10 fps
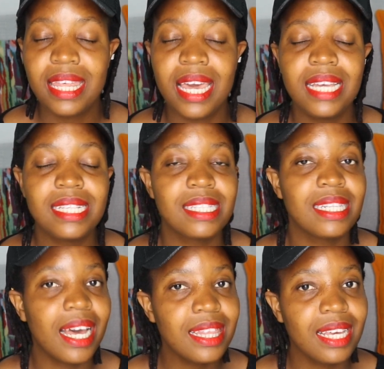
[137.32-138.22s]
There is
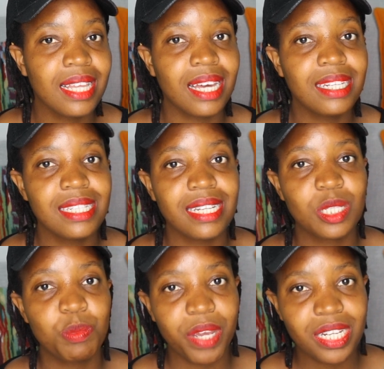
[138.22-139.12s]
nothing that is
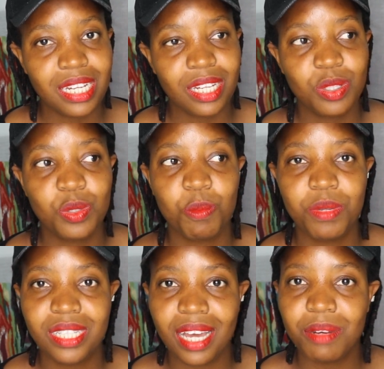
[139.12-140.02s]
expected to
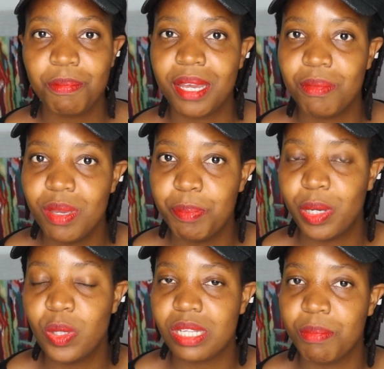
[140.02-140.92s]
be done by me
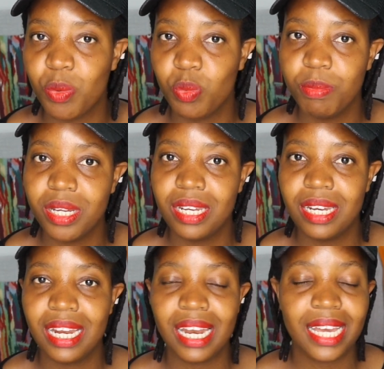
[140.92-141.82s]
because I'm a
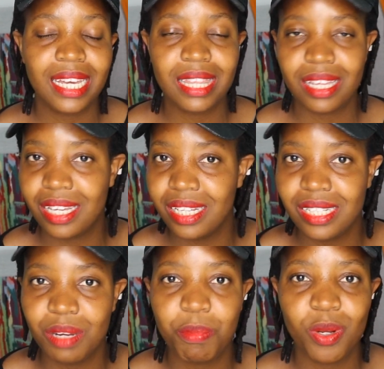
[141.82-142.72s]
woman, like the
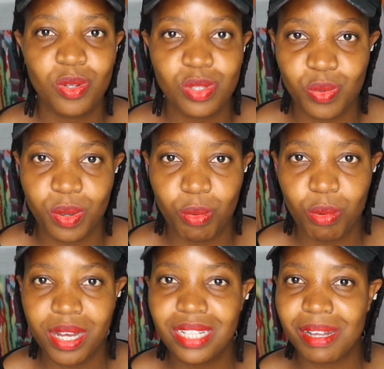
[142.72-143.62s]
kitchen belongs to a
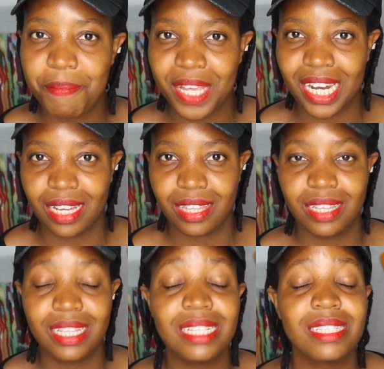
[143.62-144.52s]
woman, something like
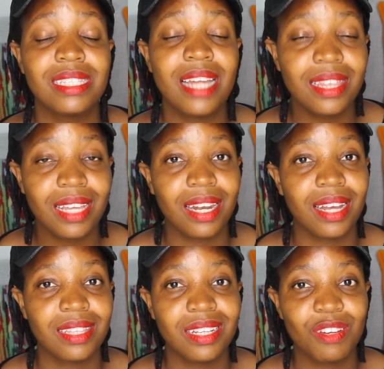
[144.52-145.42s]
that. There is nothing
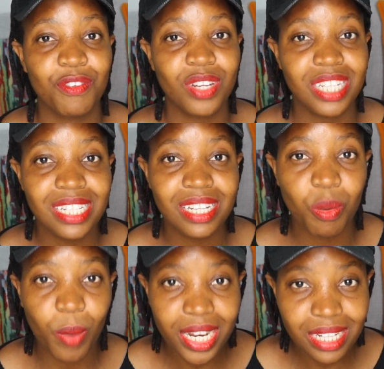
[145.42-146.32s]
like that. If you're dating
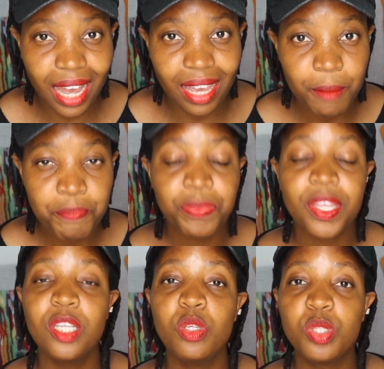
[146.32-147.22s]
a white guy,
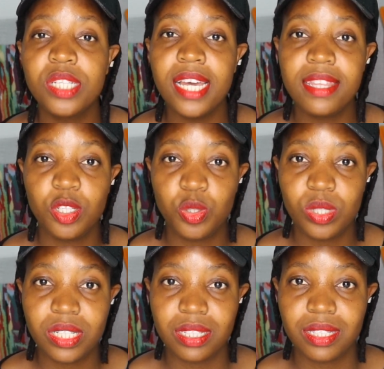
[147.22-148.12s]
you share the
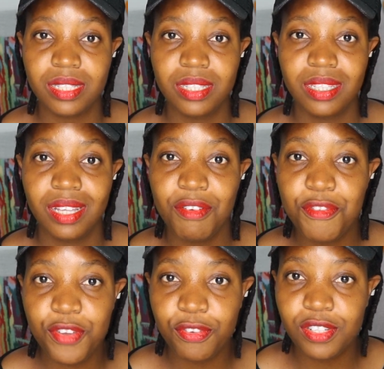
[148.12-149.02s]
duties
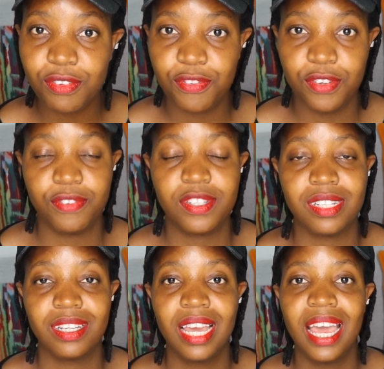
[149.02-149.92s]

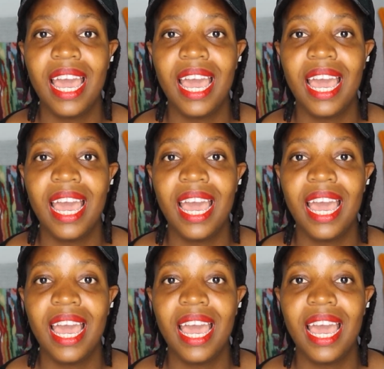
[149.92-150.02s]
50-50.